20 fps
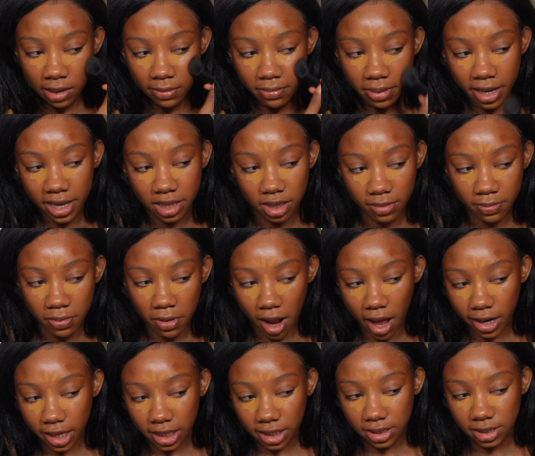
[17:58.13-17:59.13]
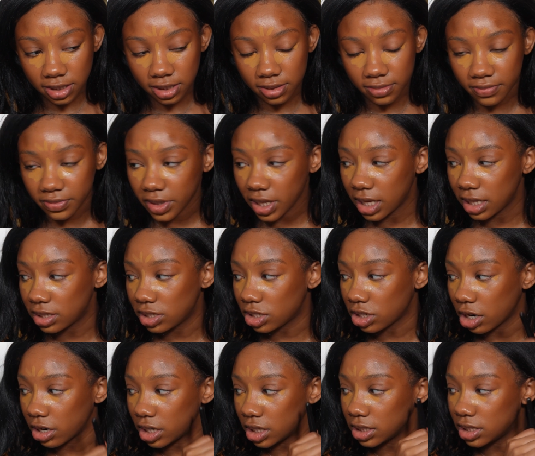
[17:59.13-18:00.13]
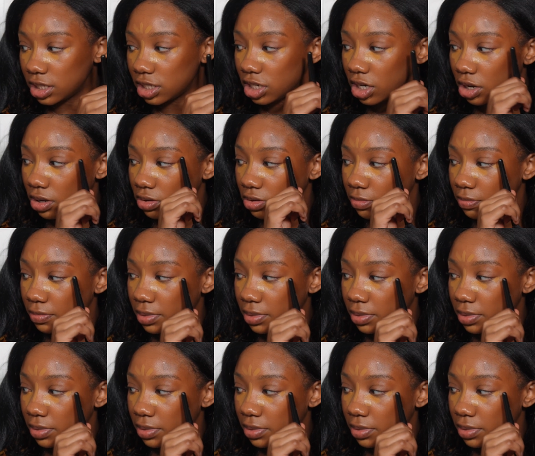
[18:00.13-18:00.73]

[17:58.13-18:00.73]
but the product is starting to, you know,